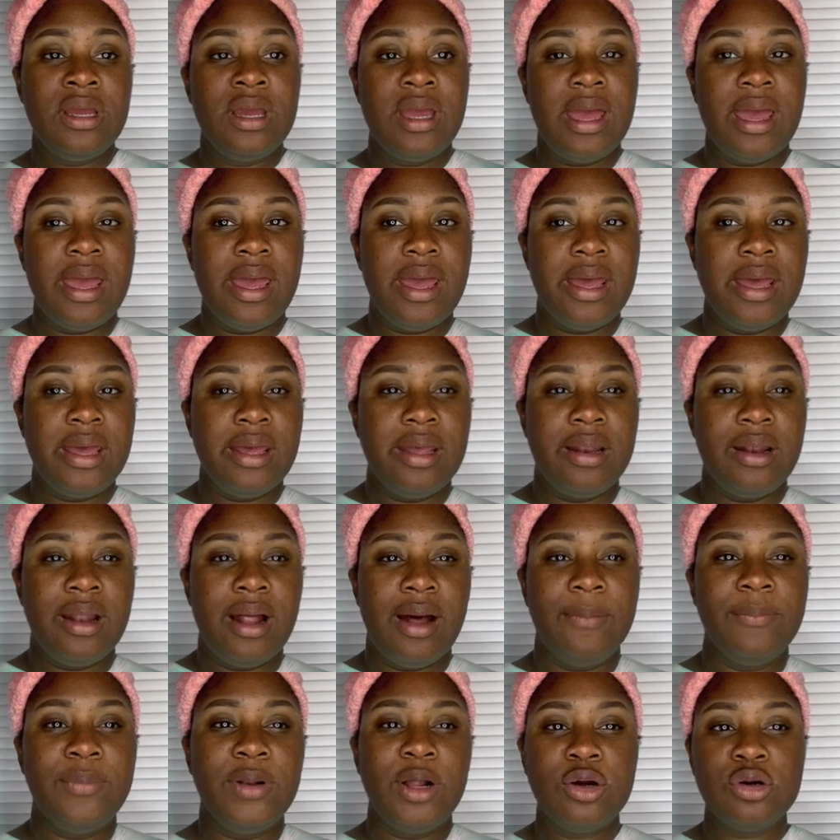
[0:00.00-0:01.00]
And
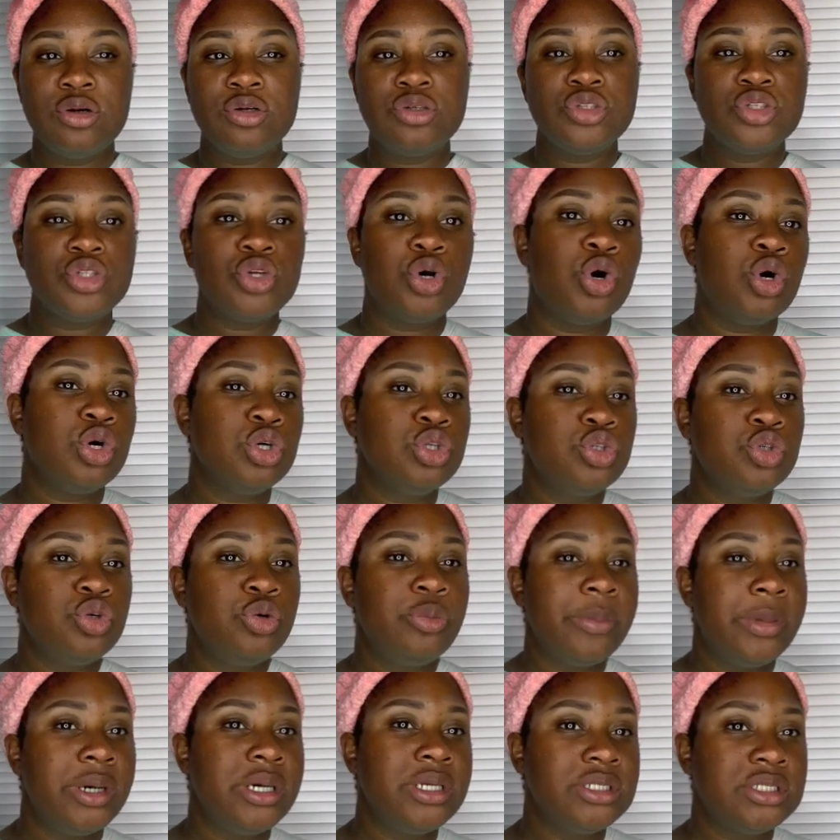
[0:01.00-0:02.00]
I'm not going to talk too
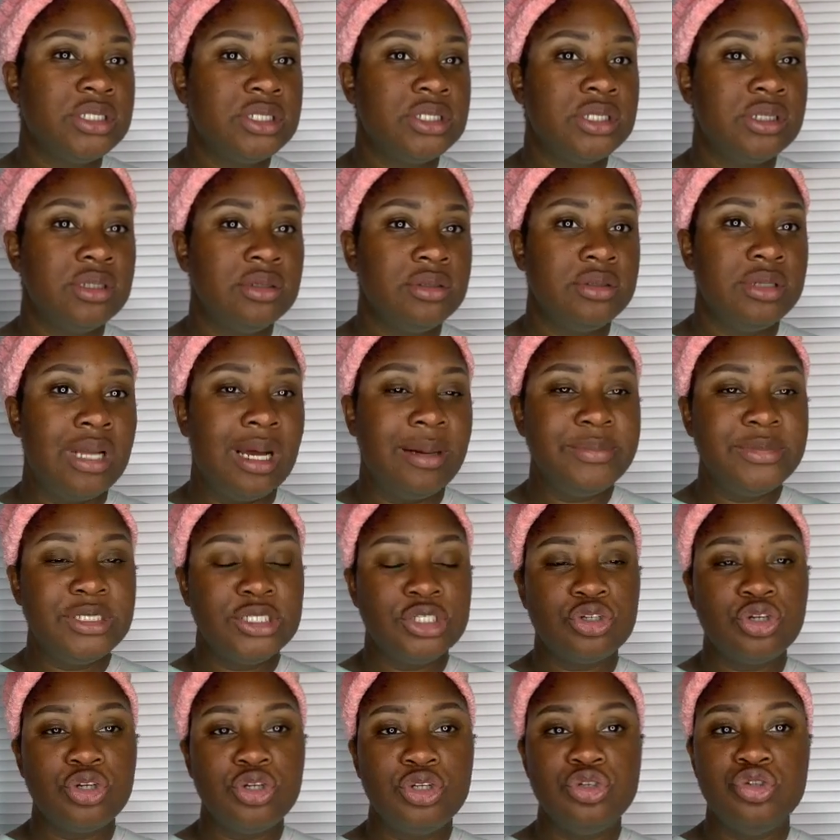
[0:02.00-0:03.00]
much. I'm just
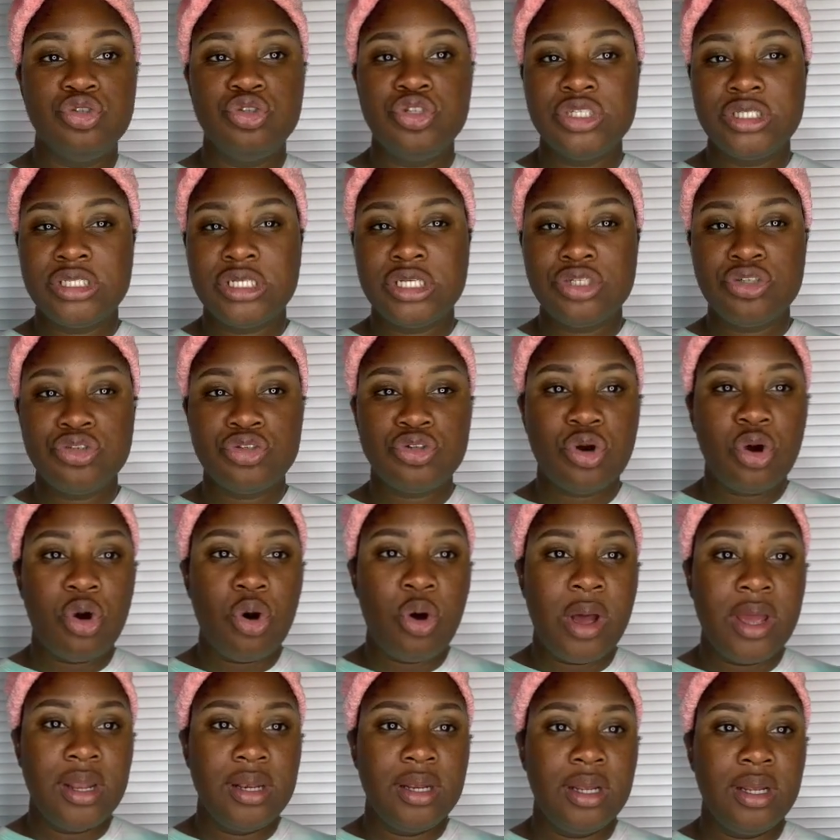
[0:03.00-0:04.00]
going to do this intro
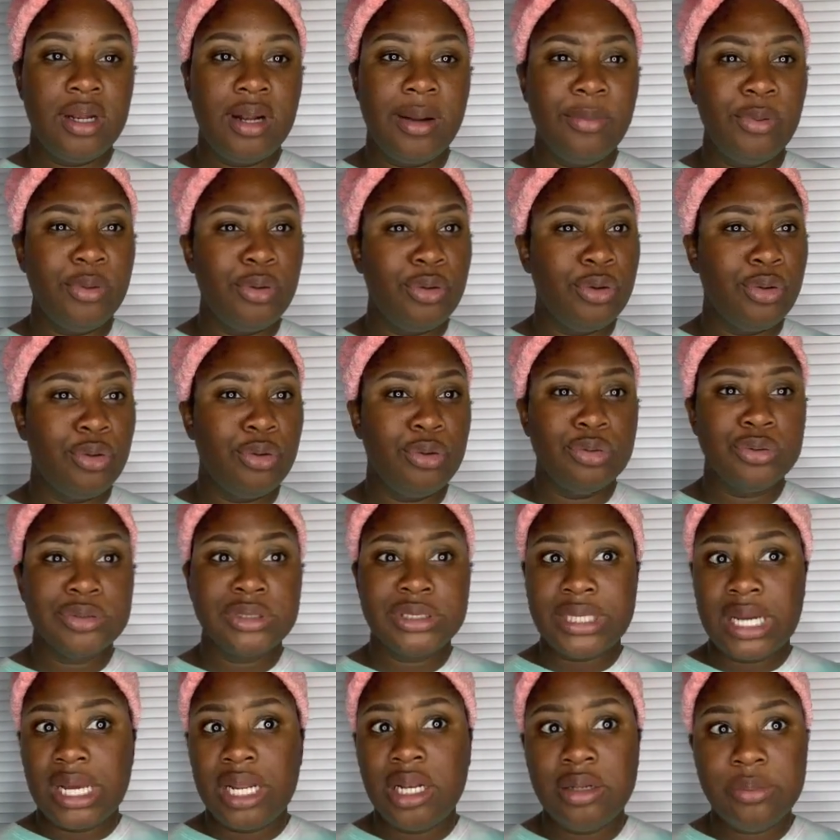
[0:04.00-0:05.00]
and then I'm going to go
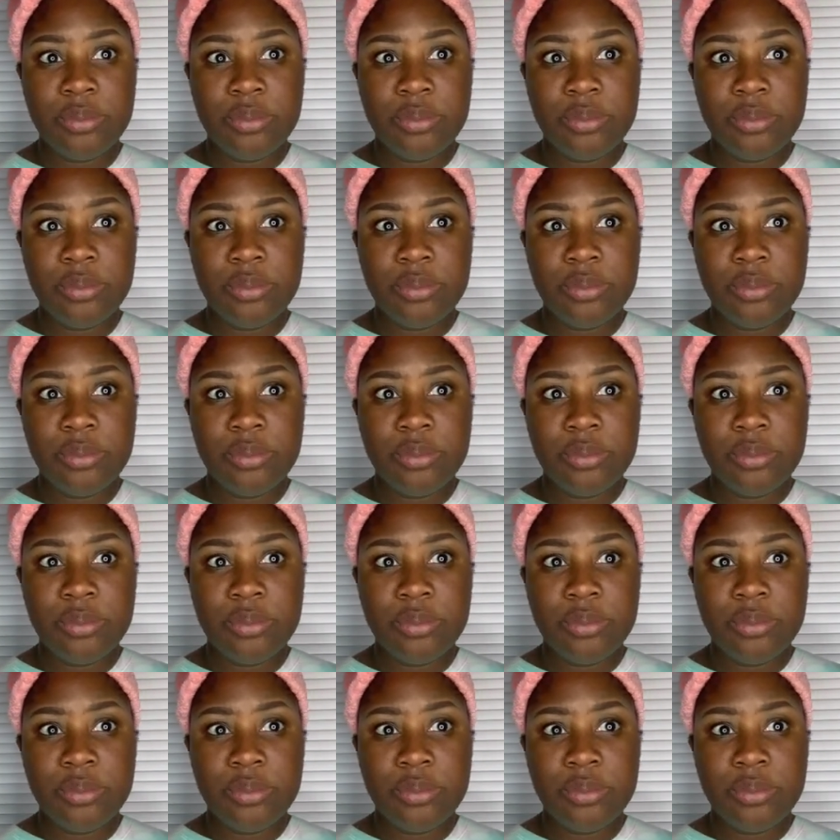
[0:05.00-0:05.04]
silent